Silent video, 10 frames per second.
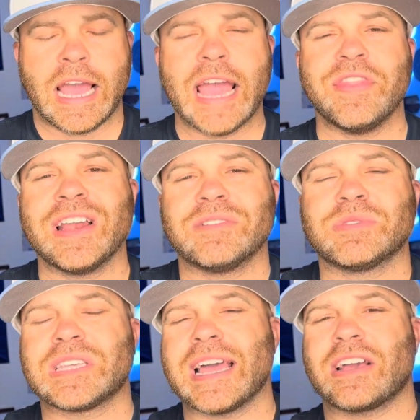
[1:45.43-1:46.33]
And then it
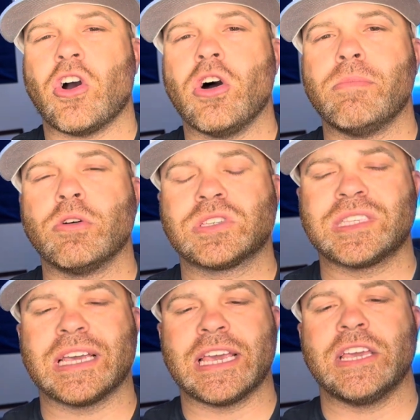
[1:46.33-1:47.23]
was like almost
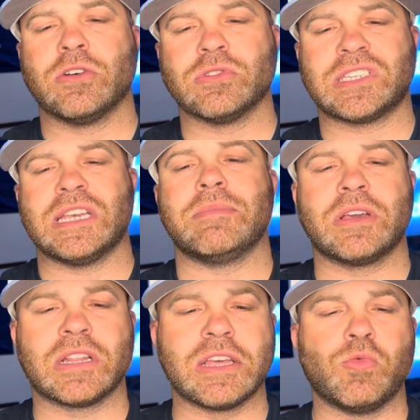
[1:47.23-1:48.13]
the Heels
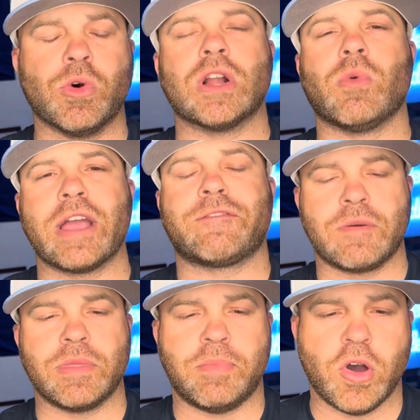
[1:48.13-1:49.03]
seemingly went away
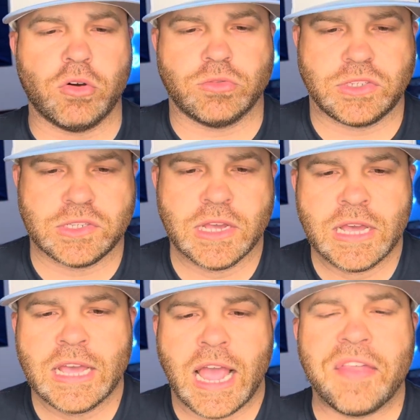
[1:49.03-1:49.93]
from the post,
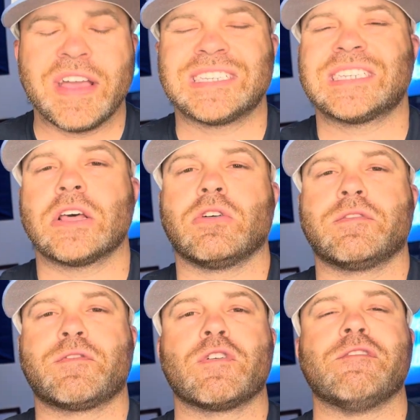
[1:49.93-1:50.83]
and they
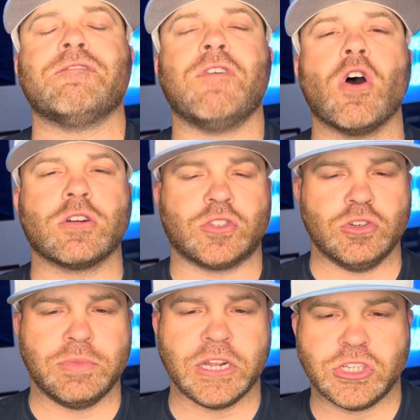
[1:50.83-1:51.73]
settled for far
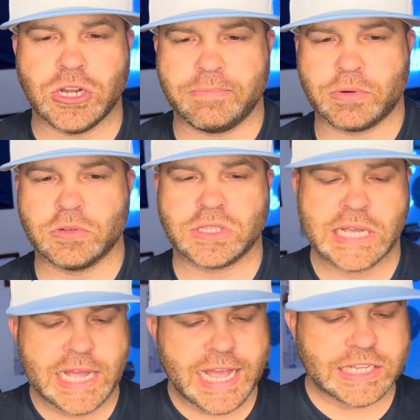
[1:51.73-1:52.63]
too many jumpers,
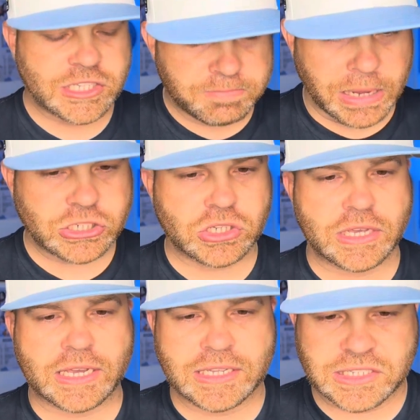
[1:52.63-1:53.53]

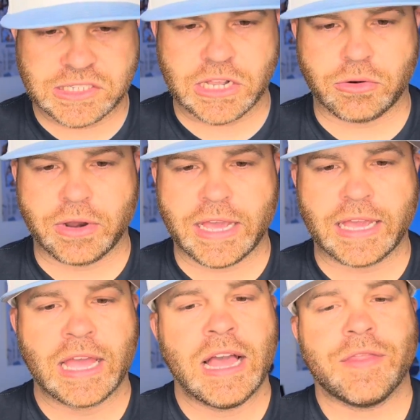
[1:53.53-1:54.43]
especially
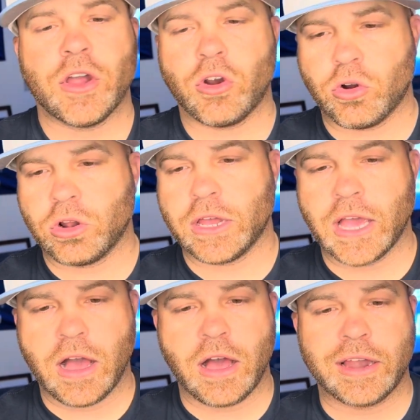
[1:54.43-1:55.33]
considering that early
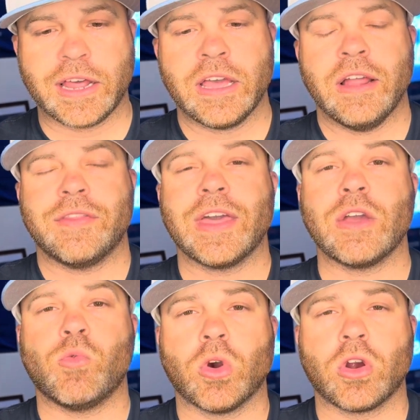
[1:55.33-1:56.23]
on they
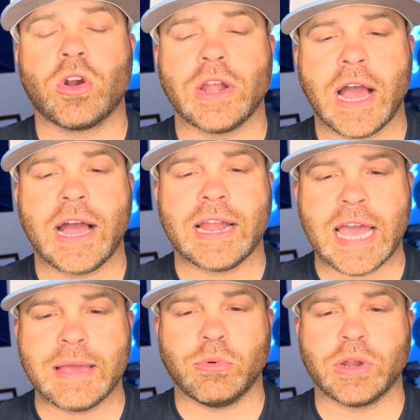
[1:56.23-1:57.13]
were not
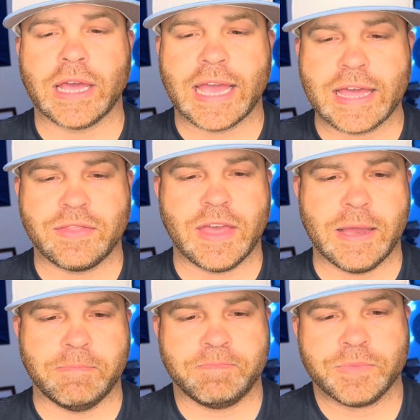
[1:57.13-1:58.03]
able to hit
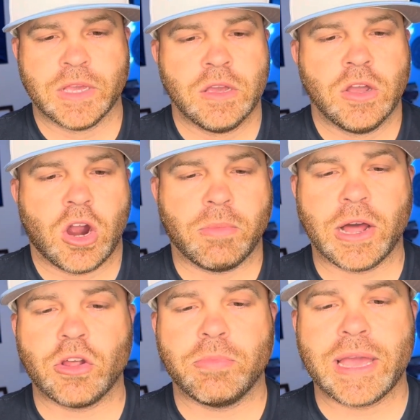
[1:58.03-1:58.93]
them.
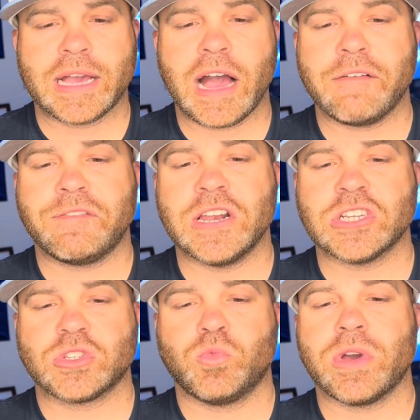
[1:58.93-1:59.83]
Armando Bacot
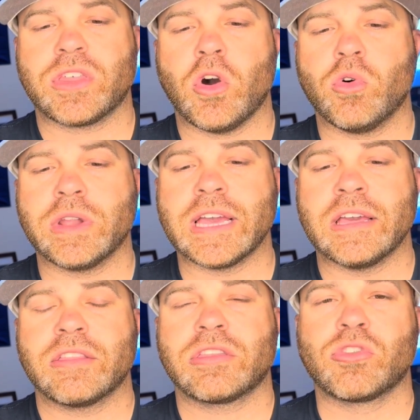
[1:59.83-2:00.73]
finished with
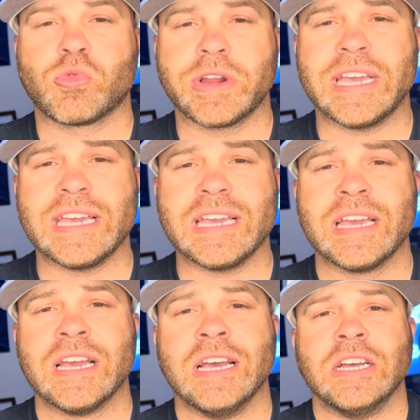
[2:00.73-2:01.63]
only
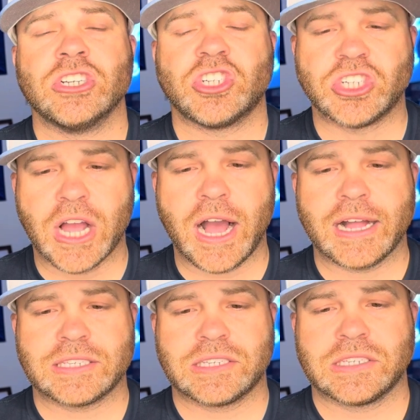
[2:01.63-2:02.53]
3
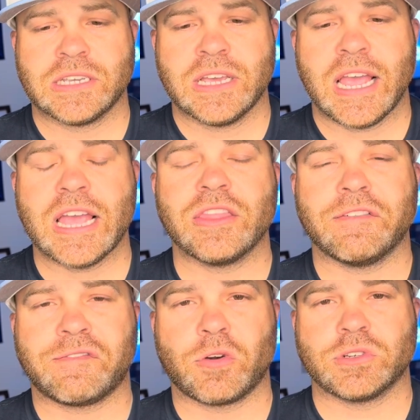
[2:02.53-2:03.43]
shots in the
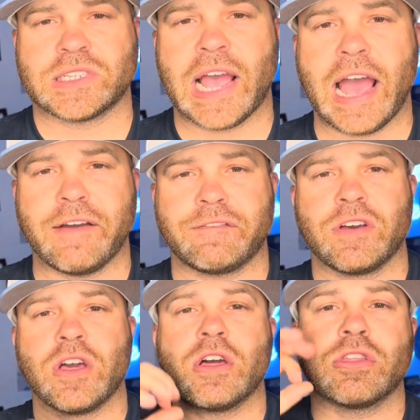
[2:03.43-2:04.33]
first half.
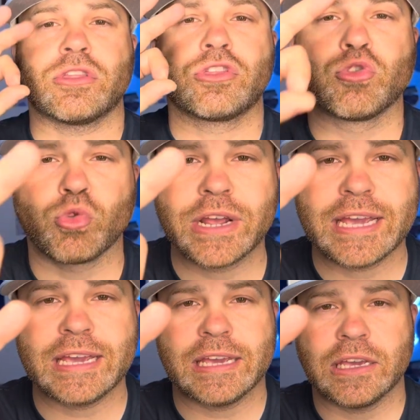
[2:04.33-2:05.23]

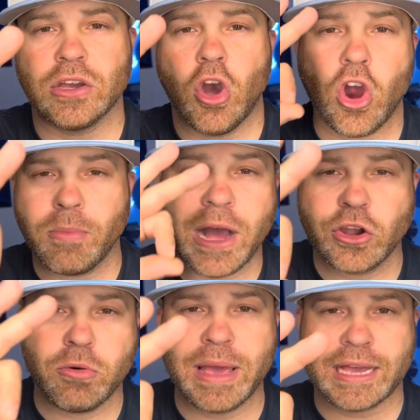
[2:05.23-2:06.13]
3.
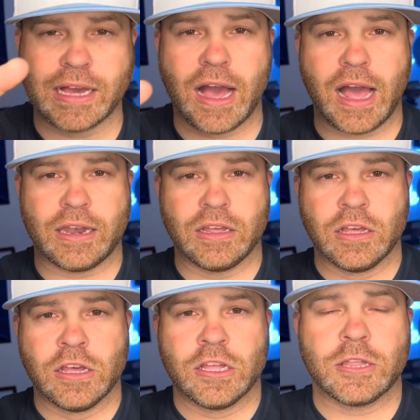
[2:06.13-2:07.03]
Armando Bacot,
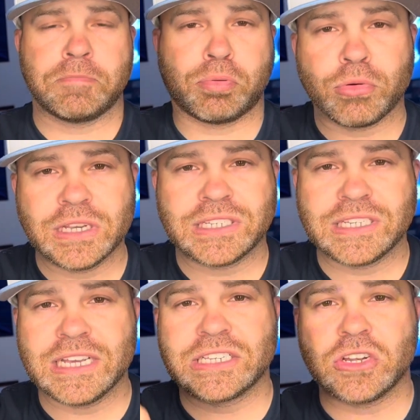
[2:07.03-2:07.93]
the
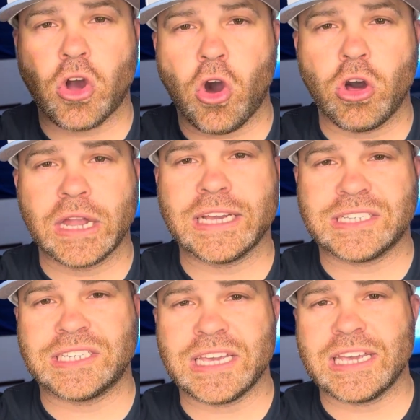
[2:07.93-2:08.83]
preseason
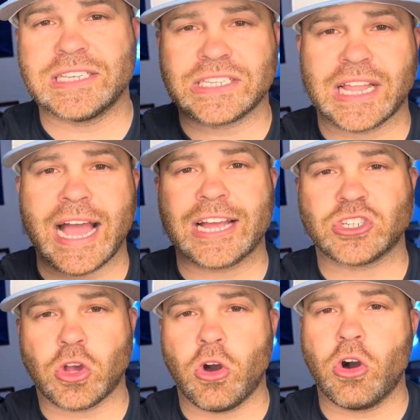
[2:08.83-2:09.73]
All-AC
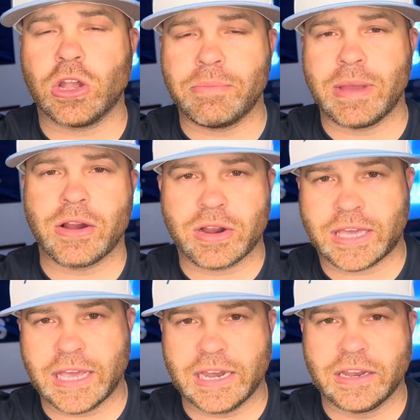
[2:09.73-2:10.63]
/
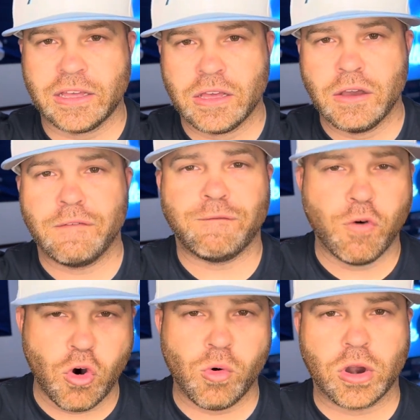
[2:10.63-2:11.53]
All-American
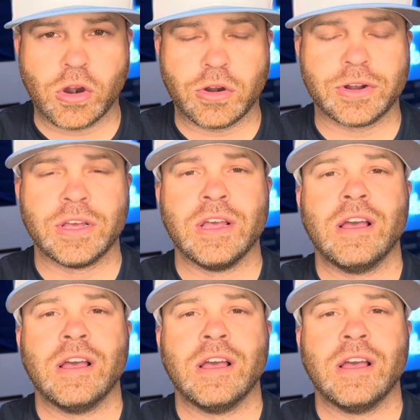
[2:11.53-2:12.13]
forward,